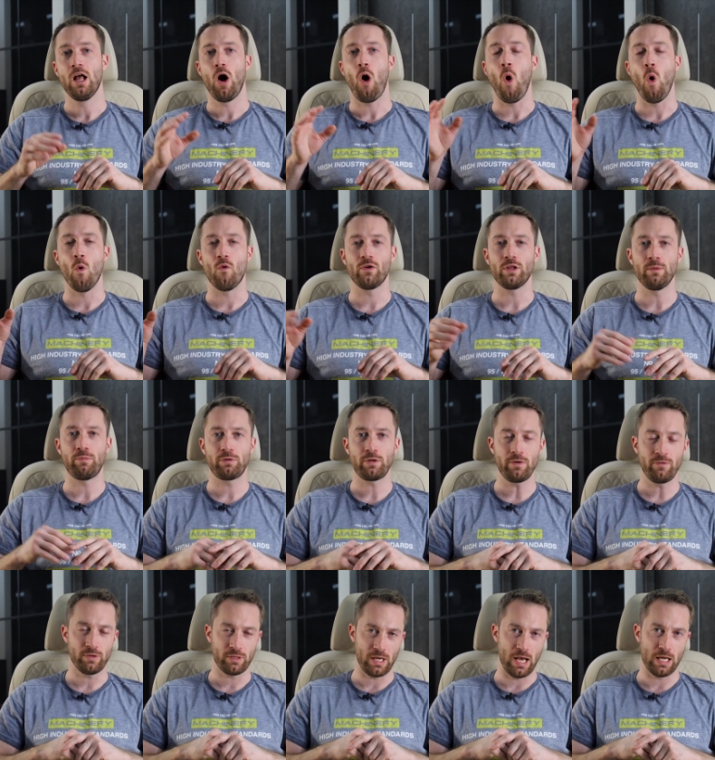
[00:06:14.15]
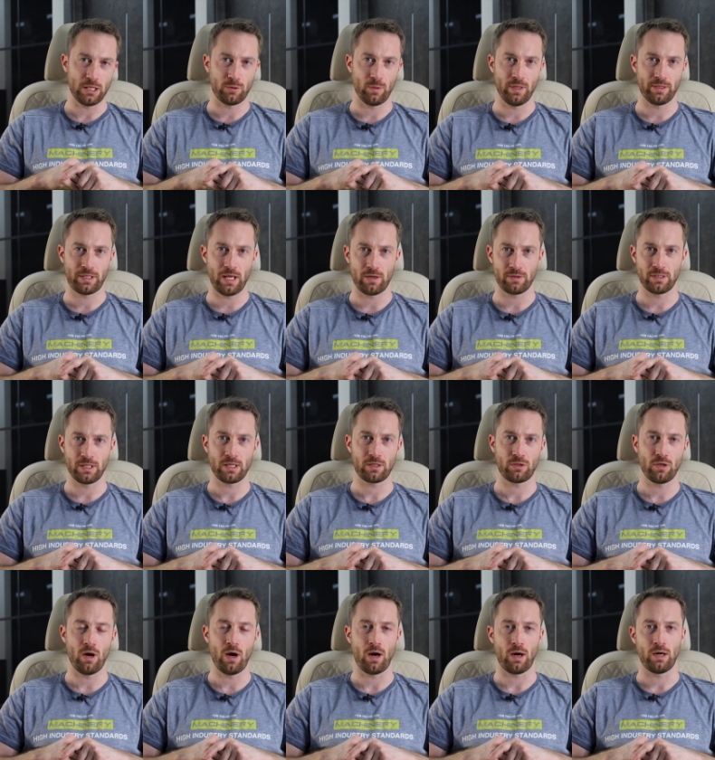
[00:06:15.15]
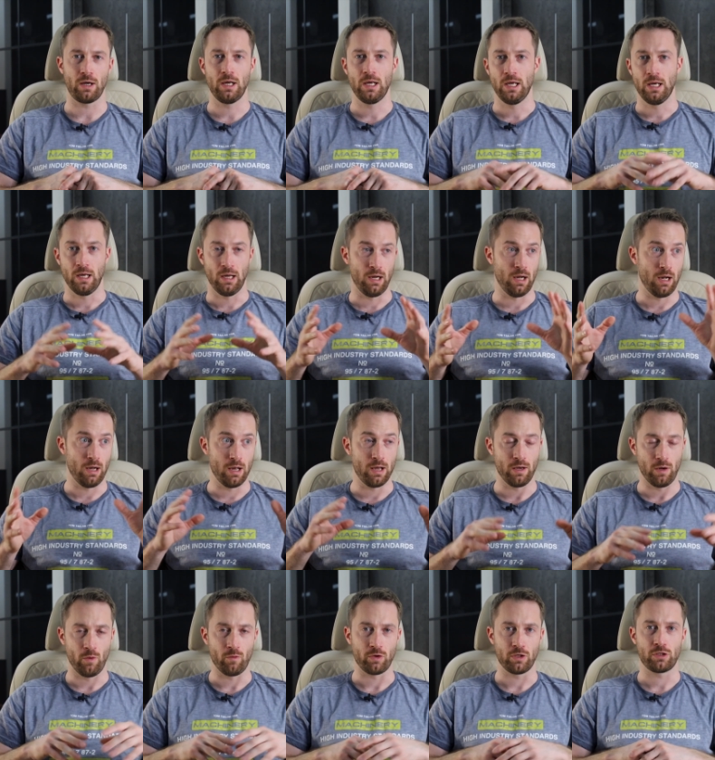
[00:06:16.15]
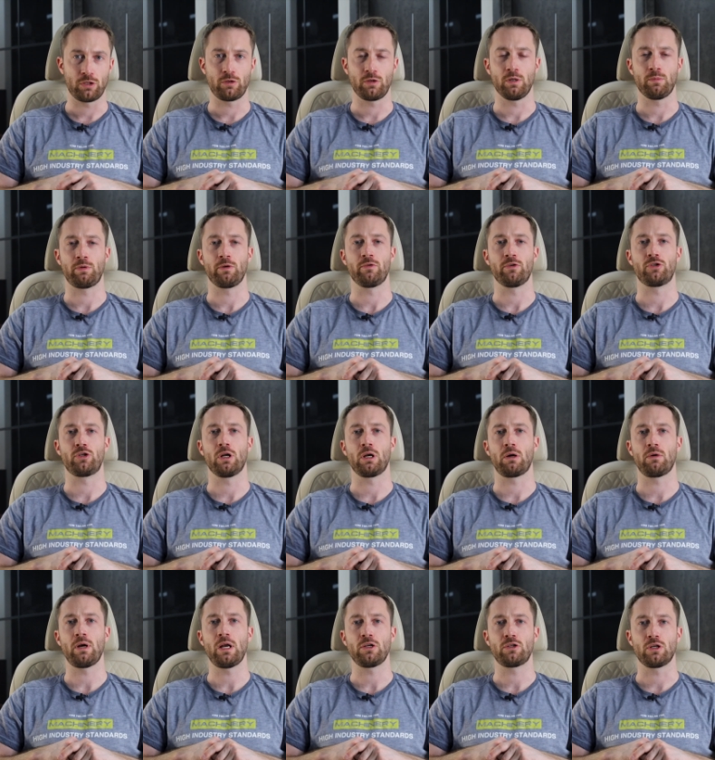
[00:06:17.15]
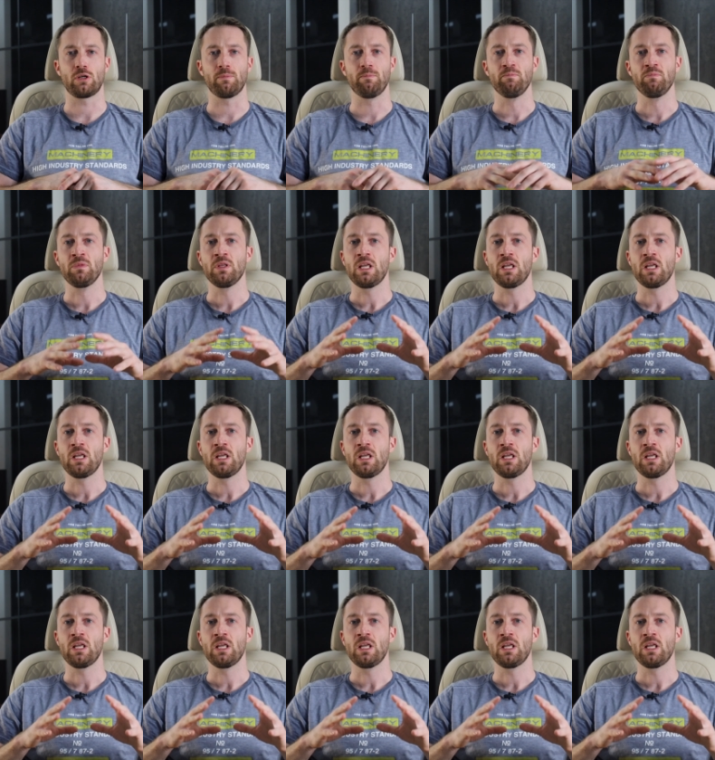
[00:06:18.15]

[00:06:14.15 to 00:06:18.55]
over the previous S1000XR, over its previous generation.